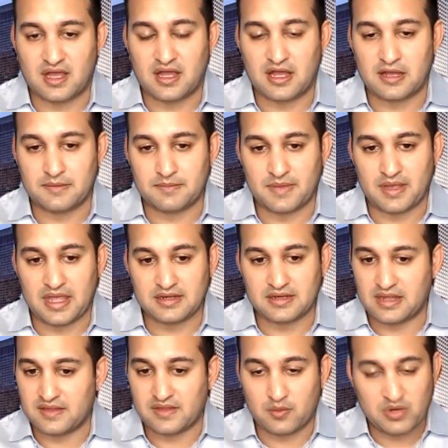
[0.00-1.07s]

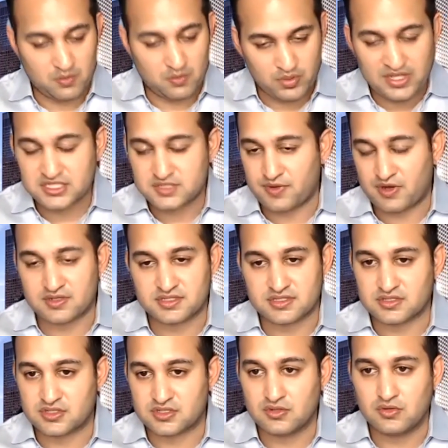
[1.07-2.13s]
And we experienced
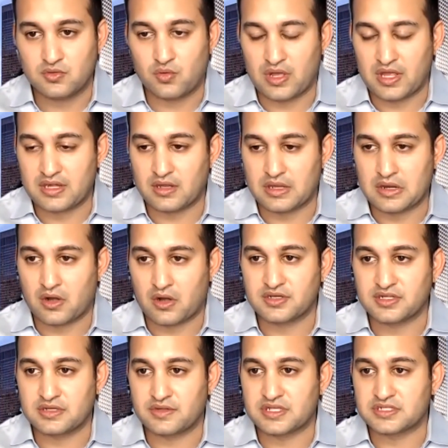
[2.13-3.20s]
it too in our
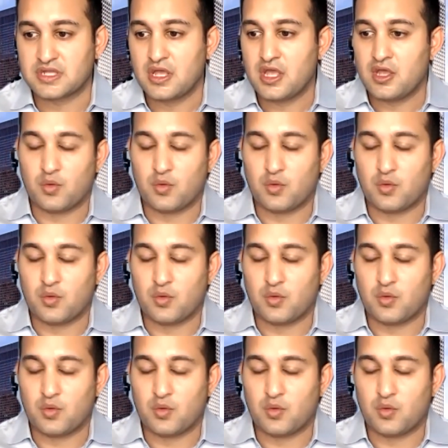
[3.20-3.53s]
dealings